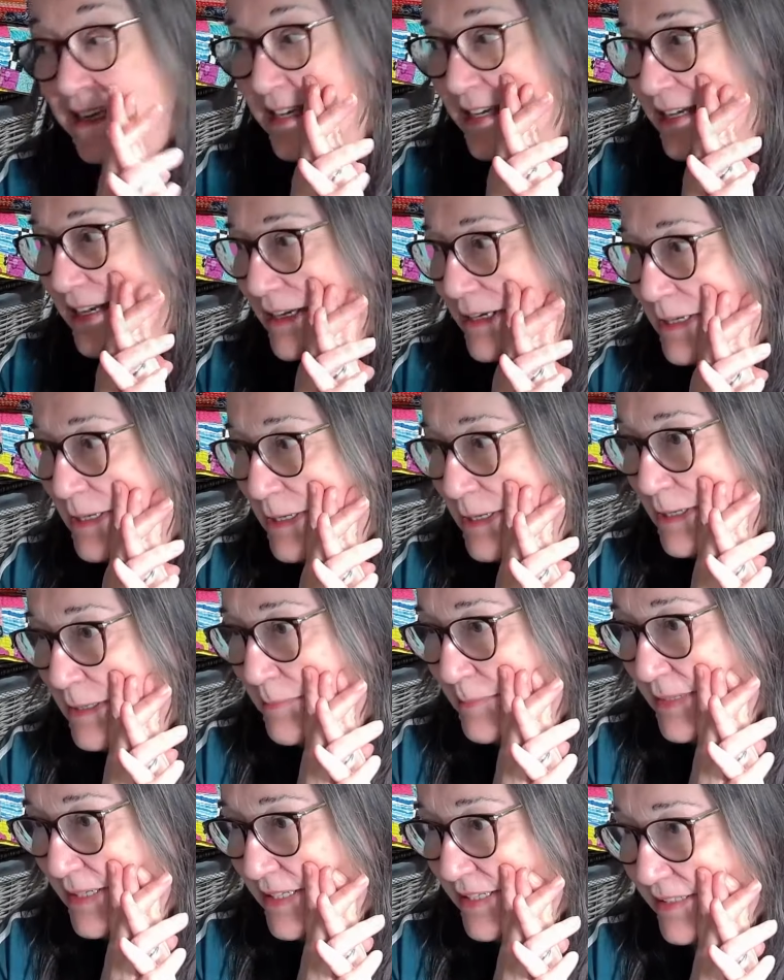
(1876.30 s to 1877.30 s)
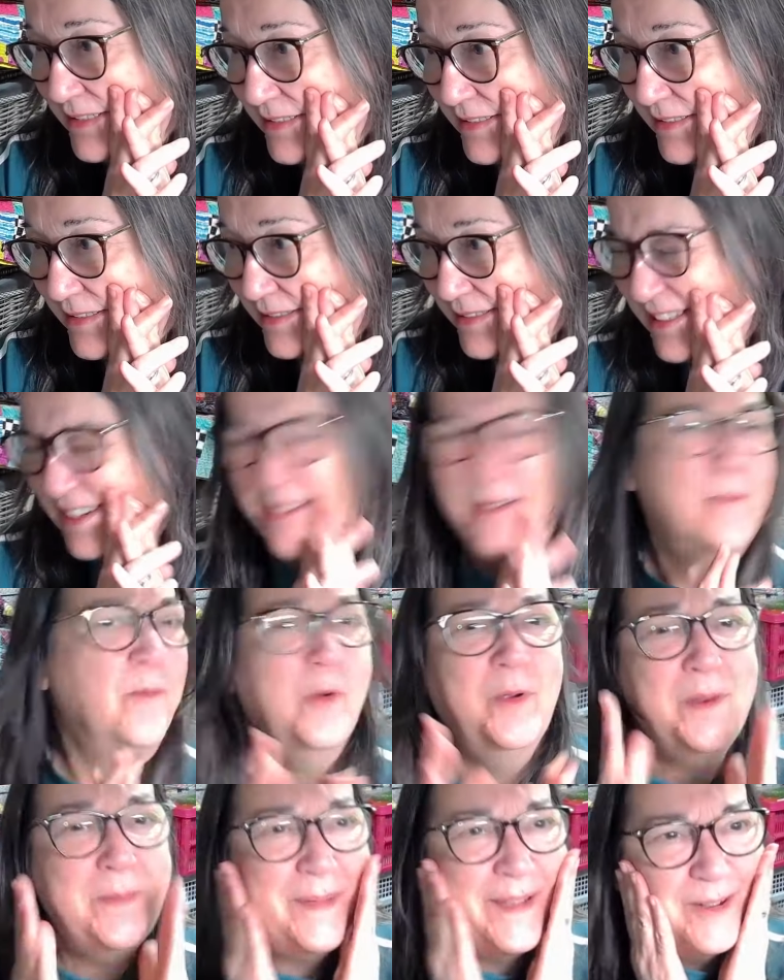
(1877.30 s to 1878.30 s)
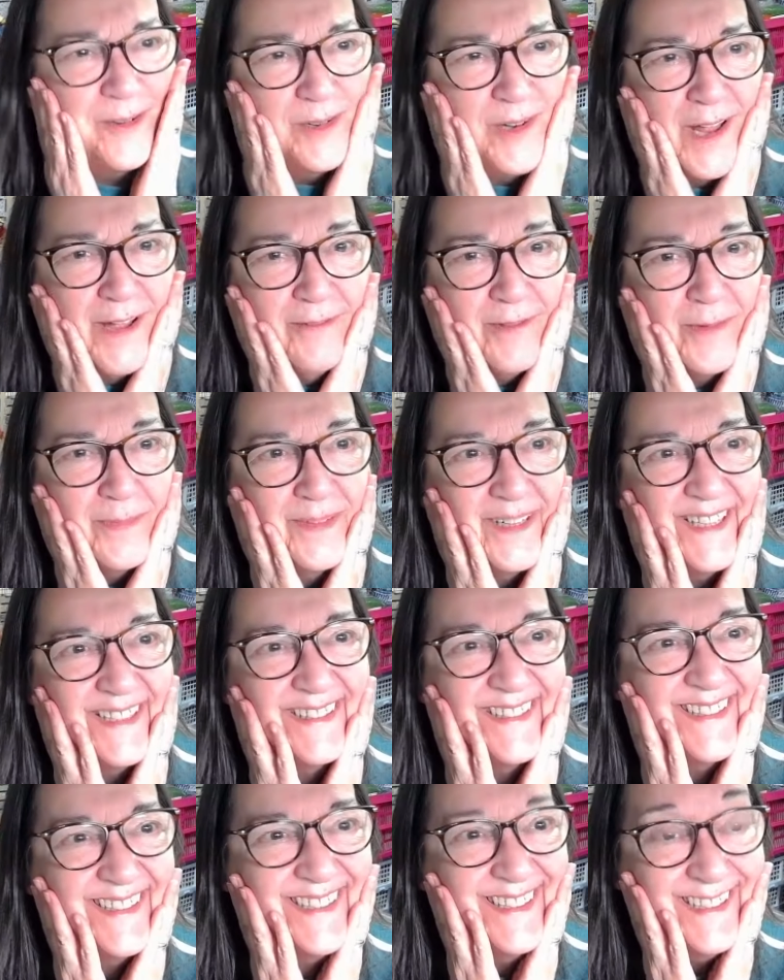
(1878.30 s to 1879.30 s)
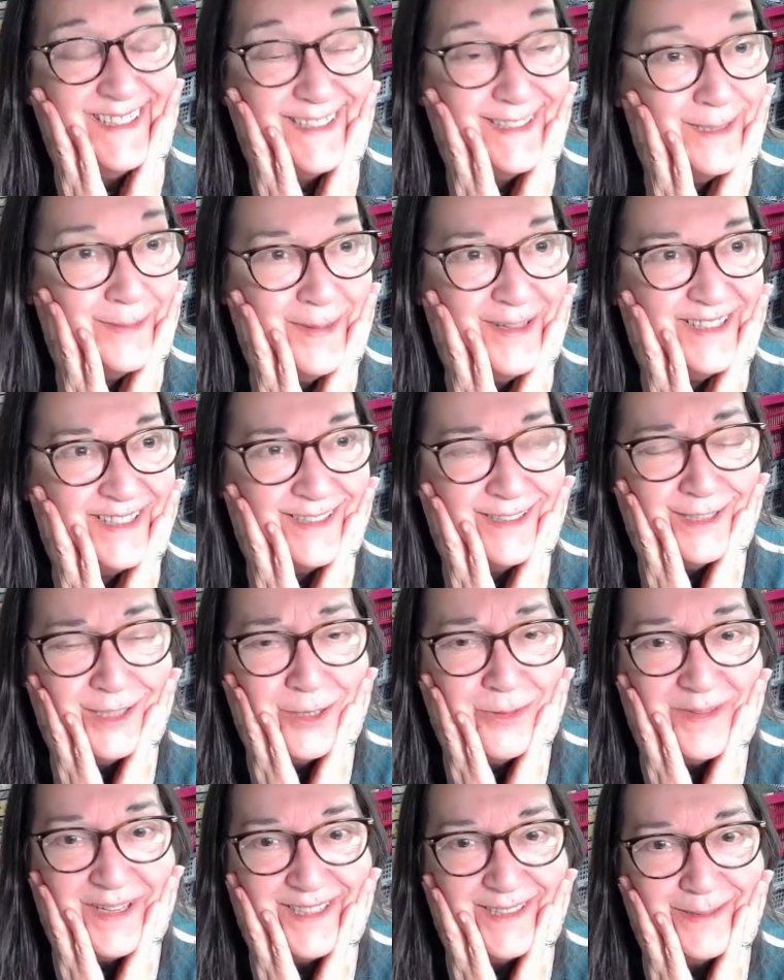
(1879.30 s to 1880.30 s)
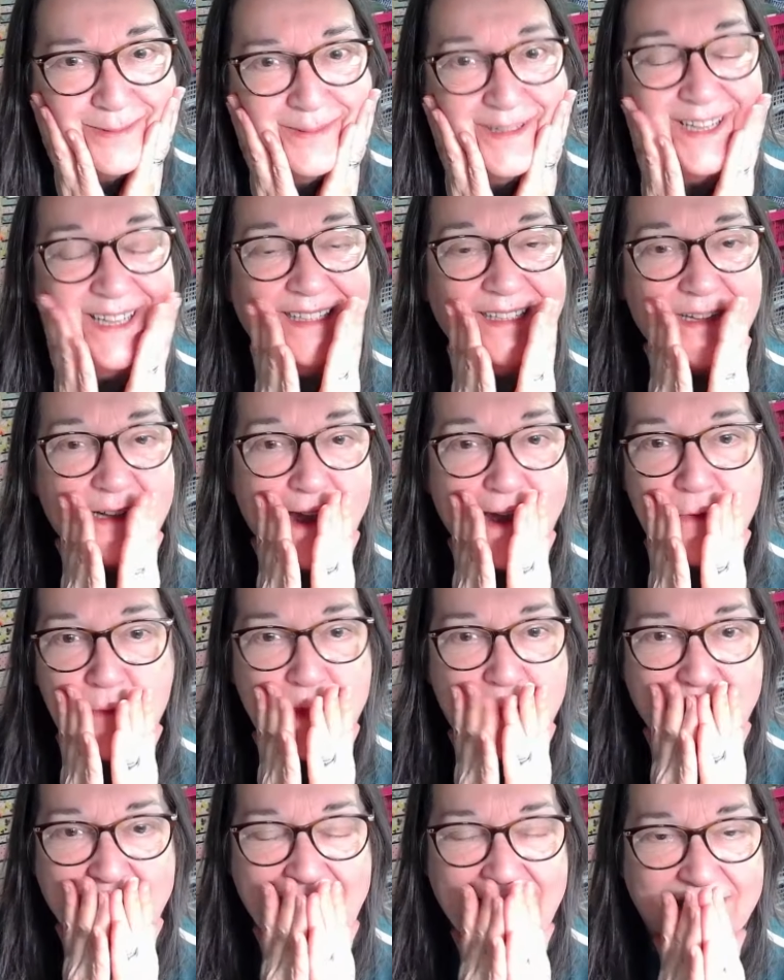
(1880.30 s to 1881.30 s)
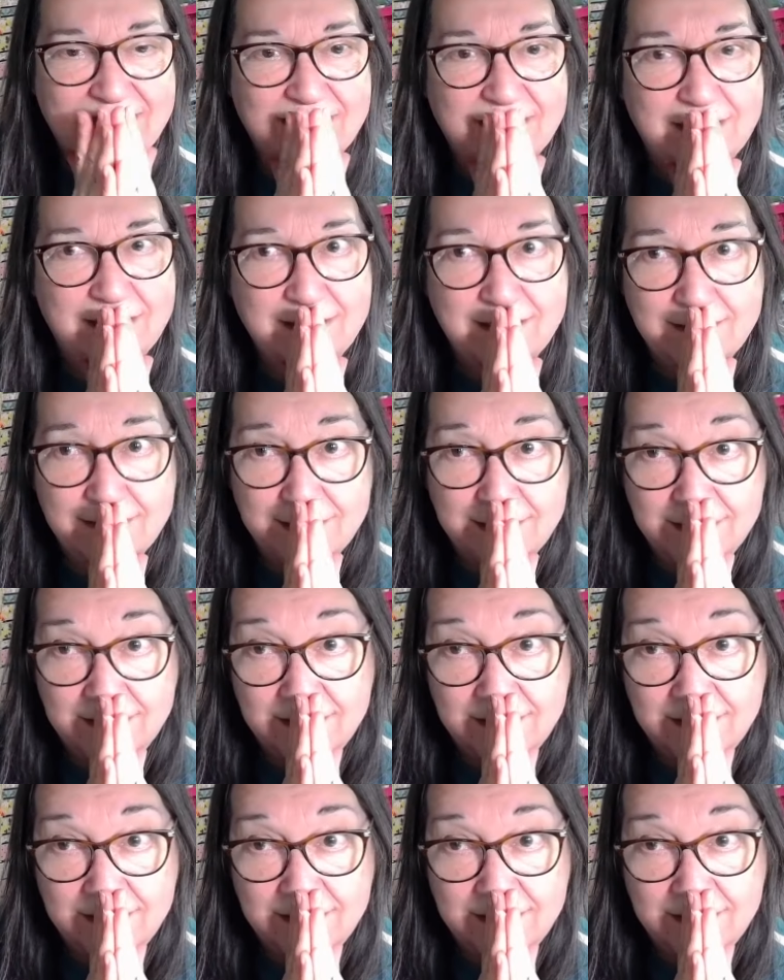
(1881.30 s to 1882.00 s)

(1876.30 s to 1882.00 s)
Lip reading: I'm all a bit all over the place. It's amazing. 2 weeks away and I can't remember how to